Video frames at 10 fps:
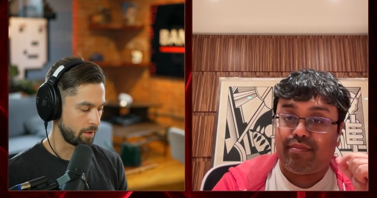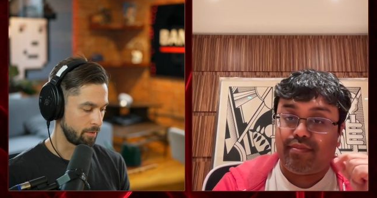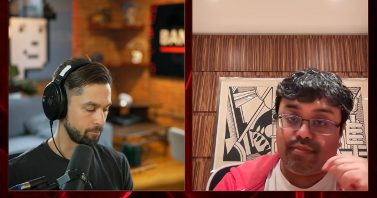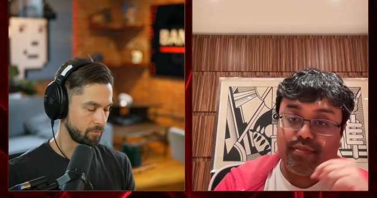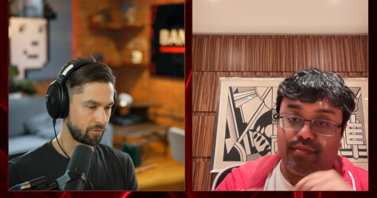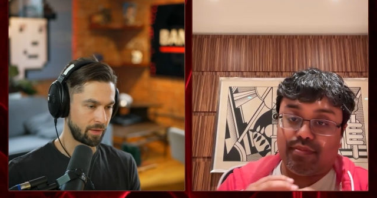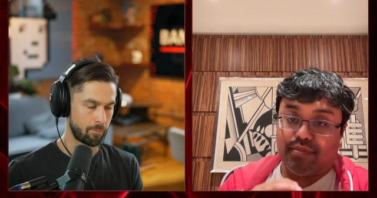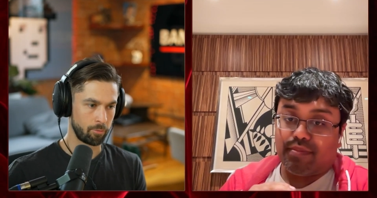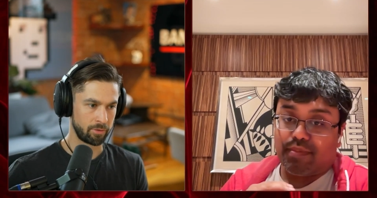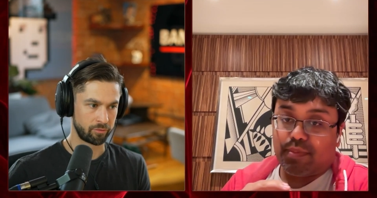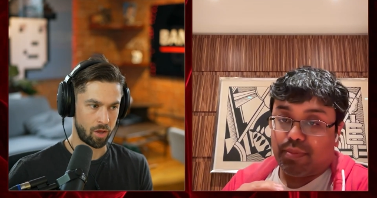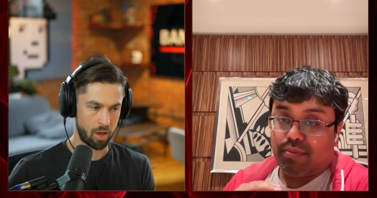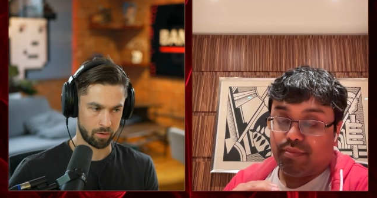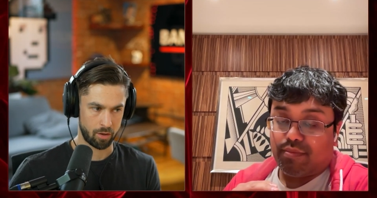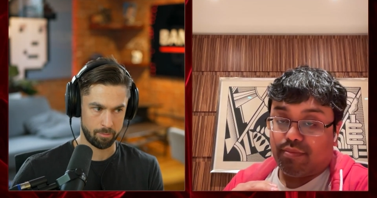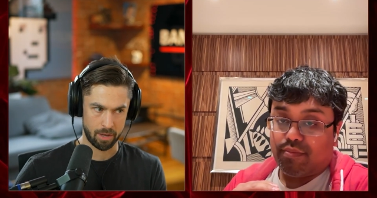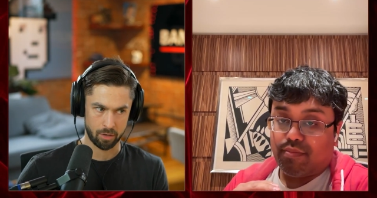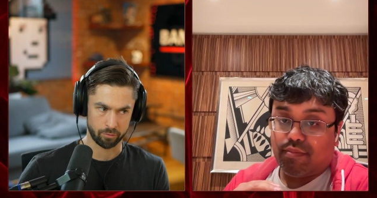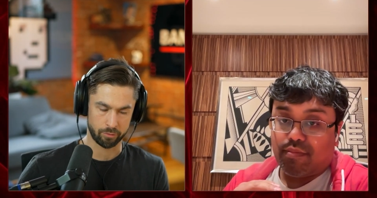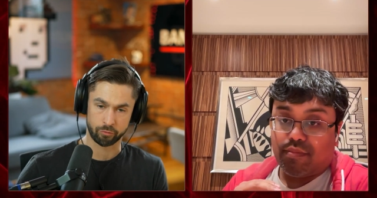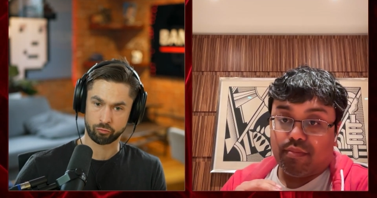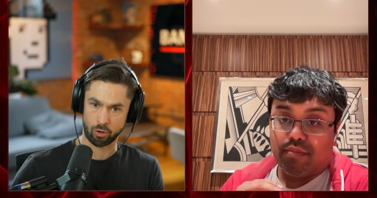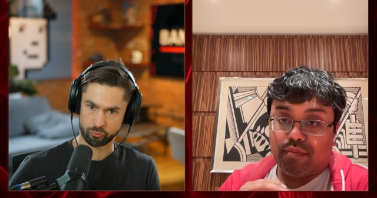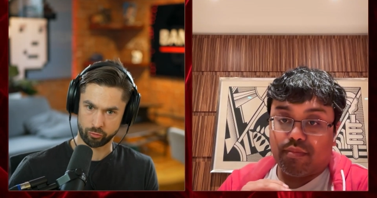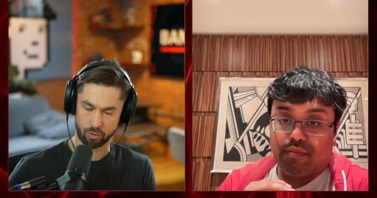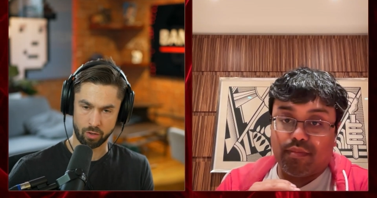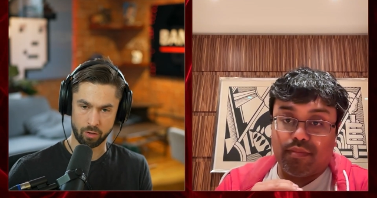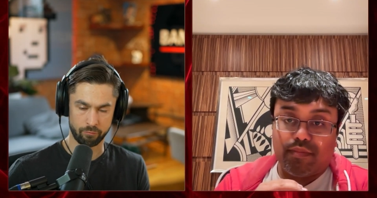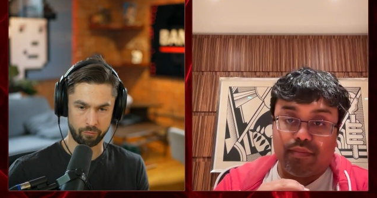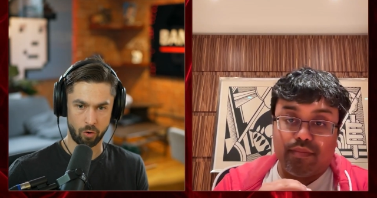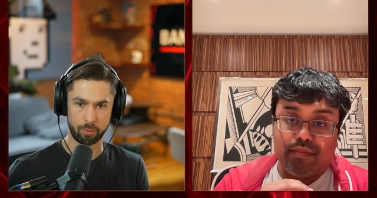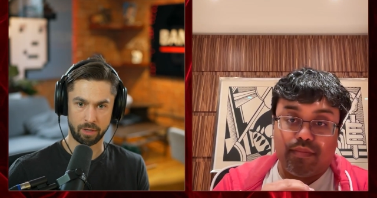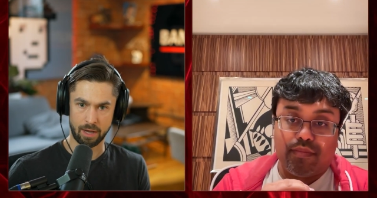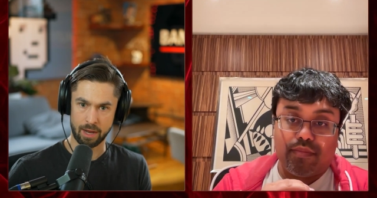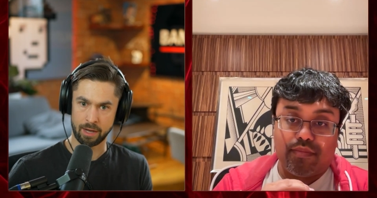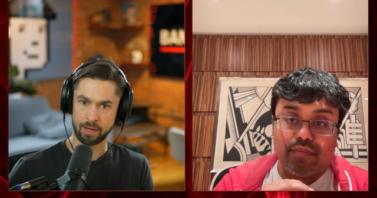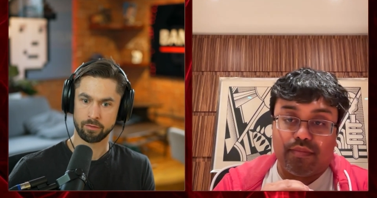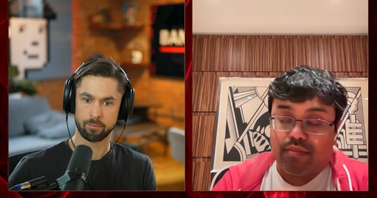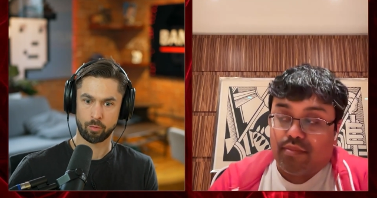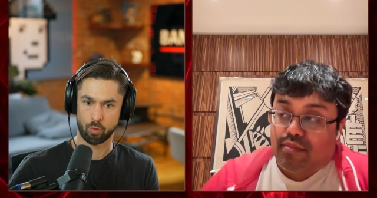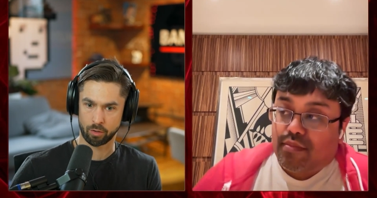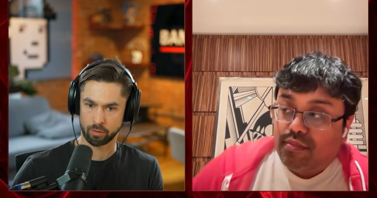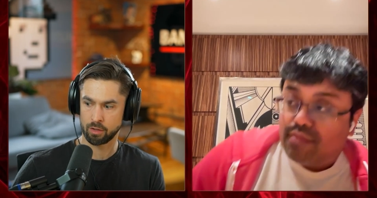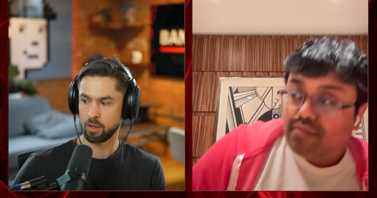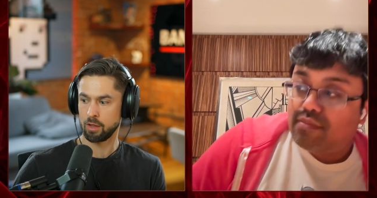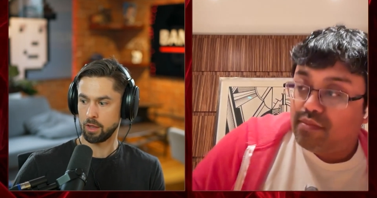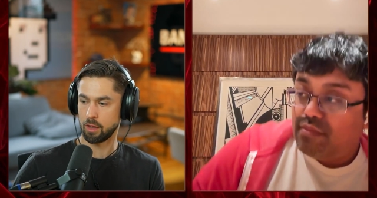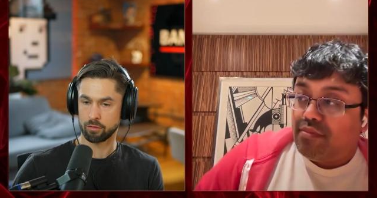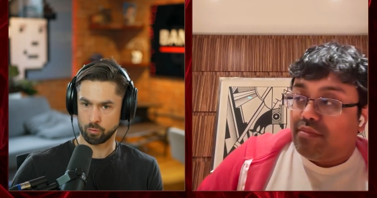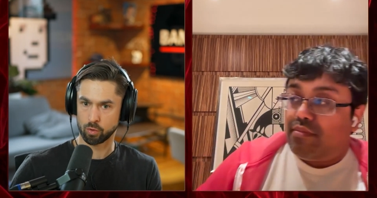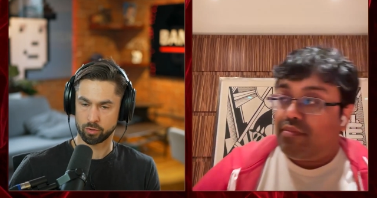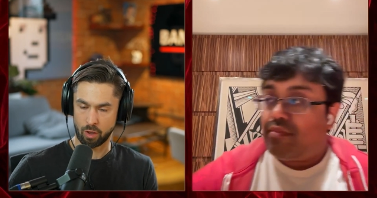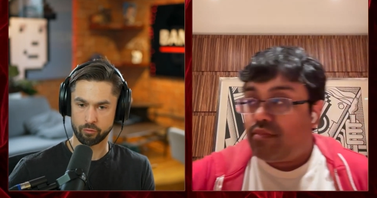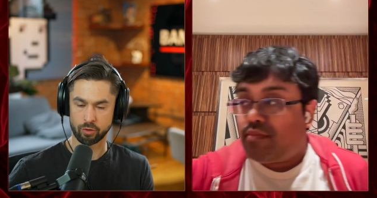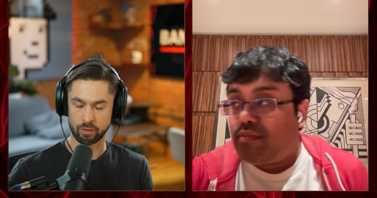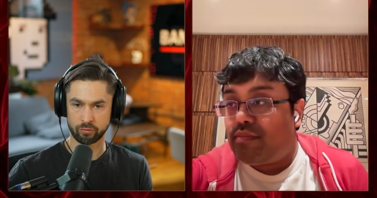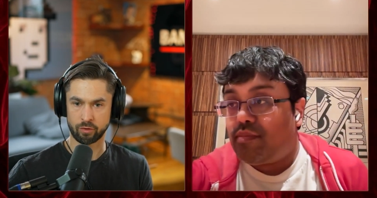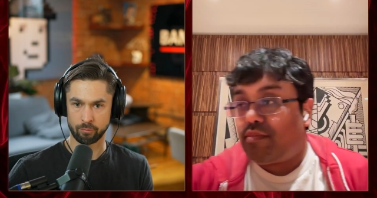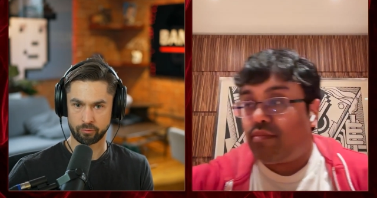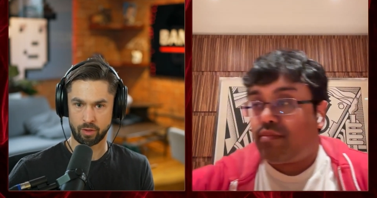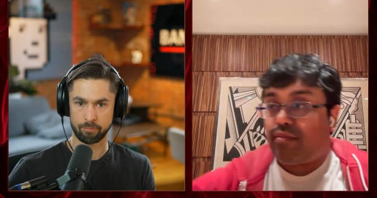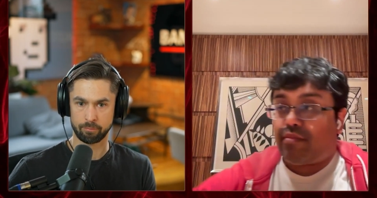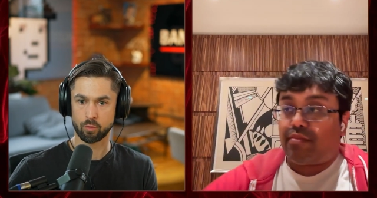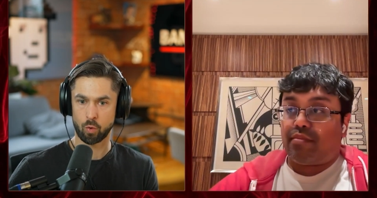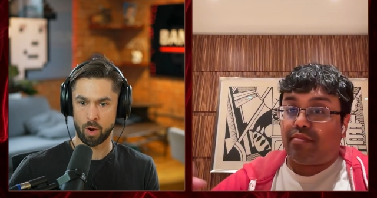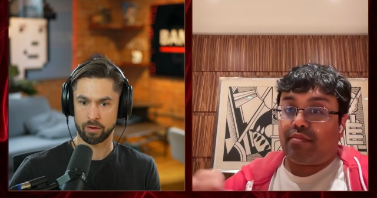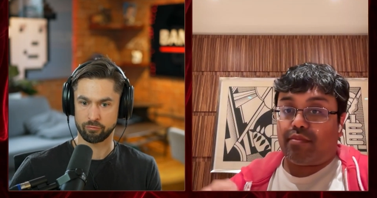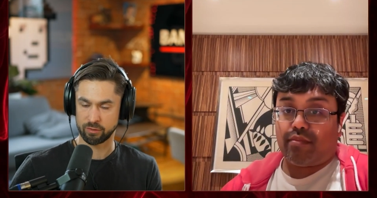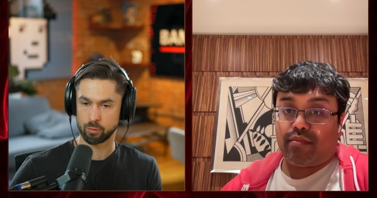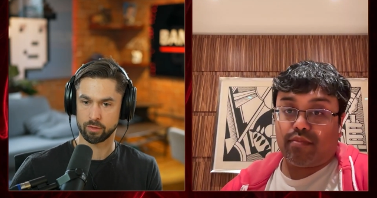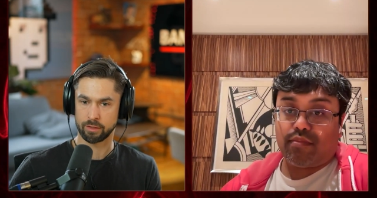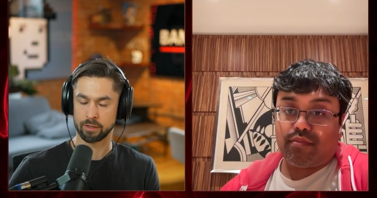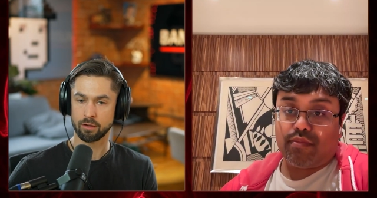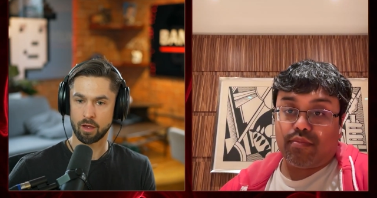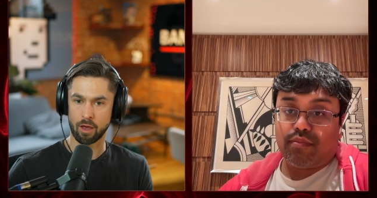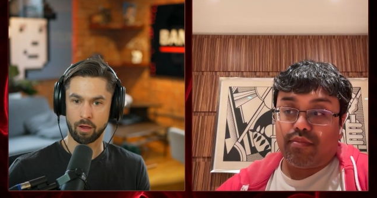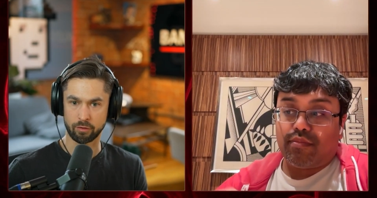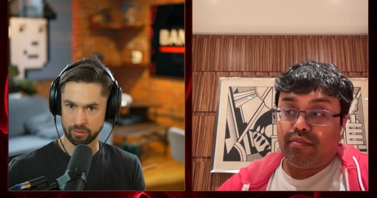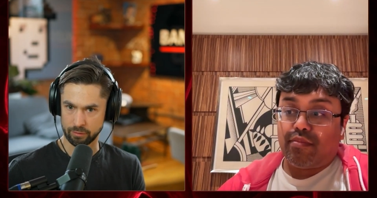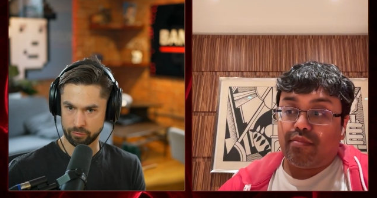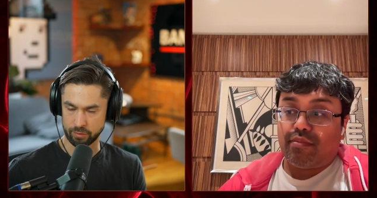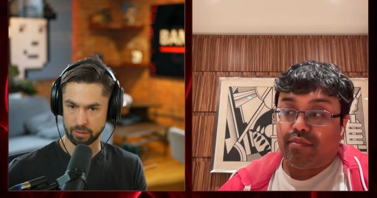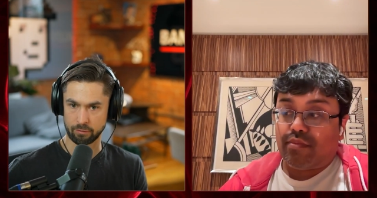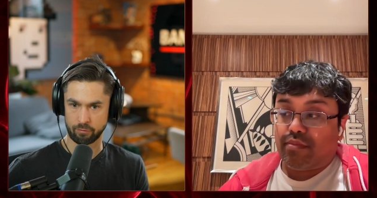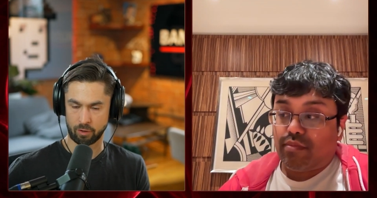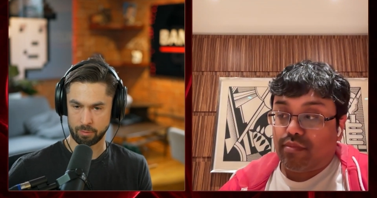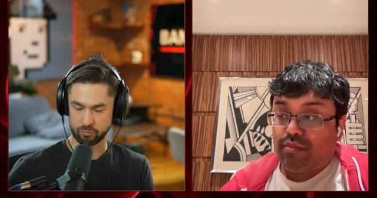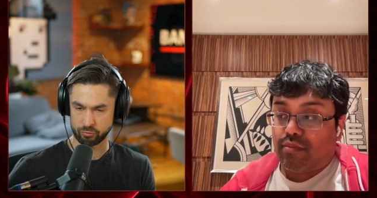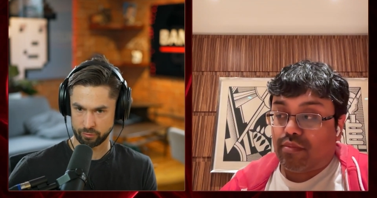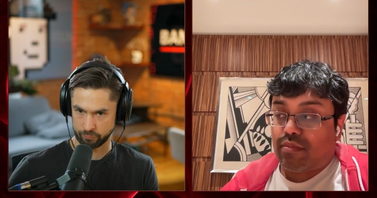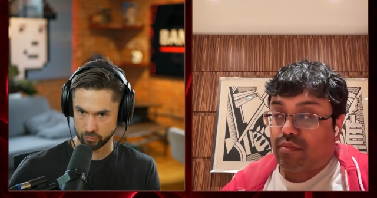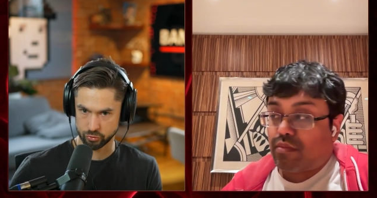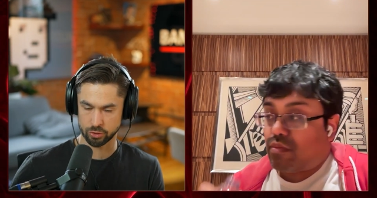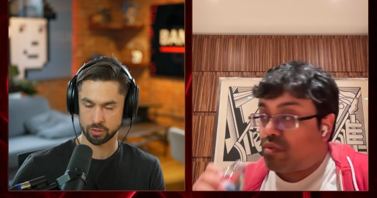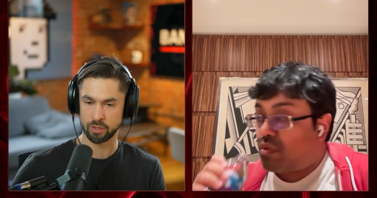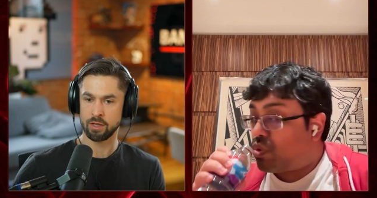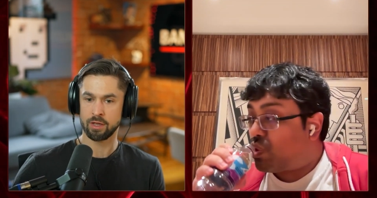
Speaker 1: um, Sam Altman talk about the structure of OpenAI and the board, uh, the word governance comes up quite frequently because uh, he's thinking very much in the future.